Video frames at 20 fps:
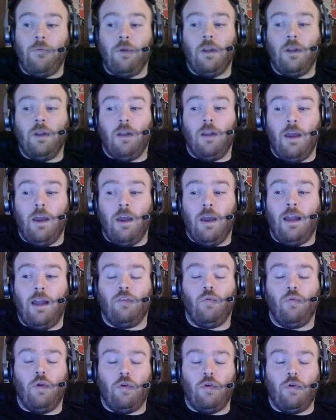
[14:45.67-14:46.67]
really like
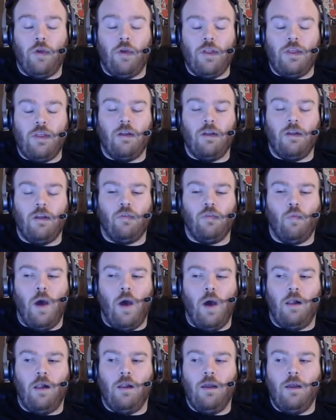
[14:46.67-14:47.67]
Alex Wood a great deal as
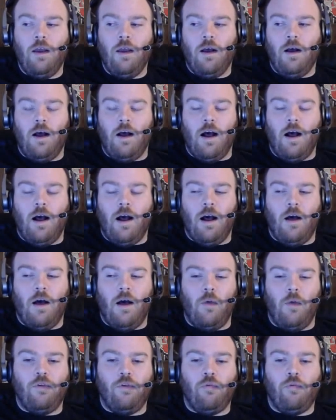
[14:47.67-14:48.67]
well.
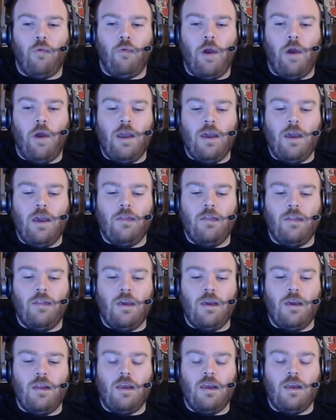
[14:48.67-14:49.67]
When I was writing
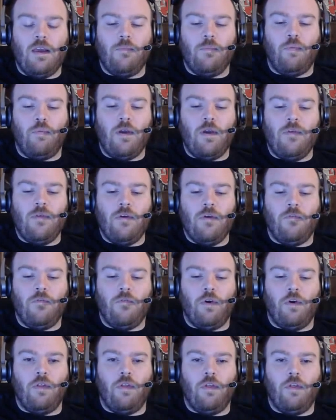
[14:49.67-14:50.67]
the team preview
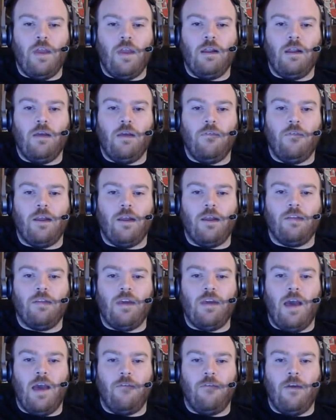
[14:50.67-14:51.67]
for the Daily
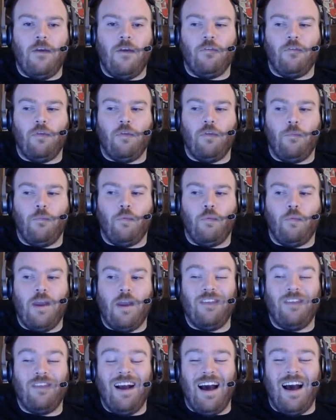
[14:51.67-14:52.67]
Fantasy Cafe for the Braves,
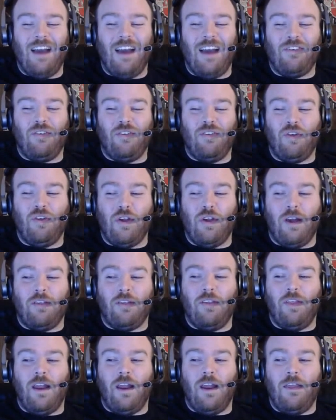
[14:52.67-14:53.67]
I actually
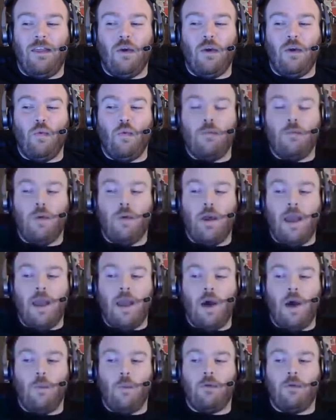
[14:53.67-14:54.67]
suggested that I think Wood might
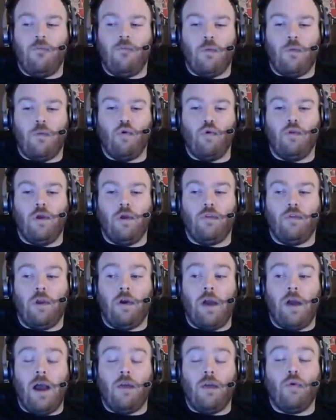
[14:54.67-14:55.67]
outperform Julio
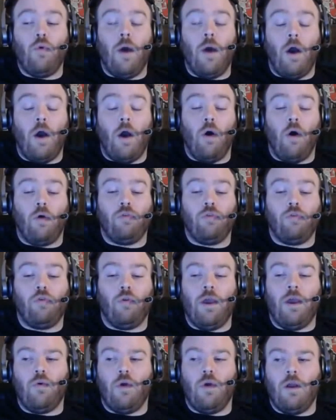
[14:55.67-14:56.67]
Teheran, who I also
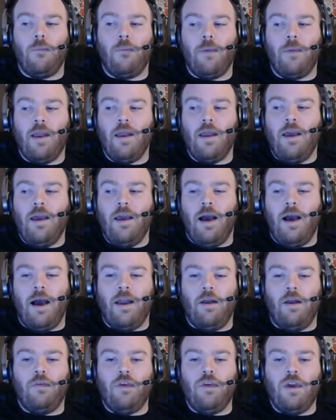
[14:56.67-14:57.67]
like quite a bit.
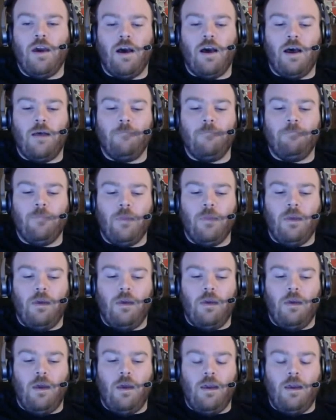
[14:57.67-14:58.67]
I know the
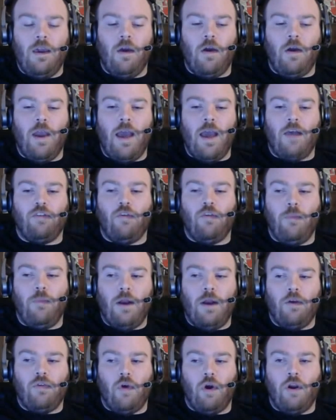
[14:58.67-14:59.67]
ERA
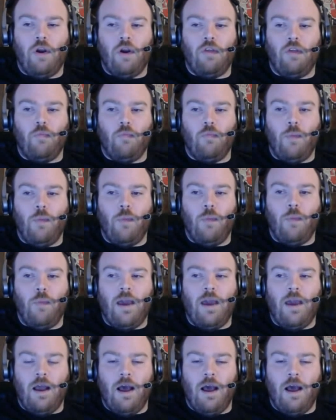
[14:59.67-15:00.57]
estimators aren't as big on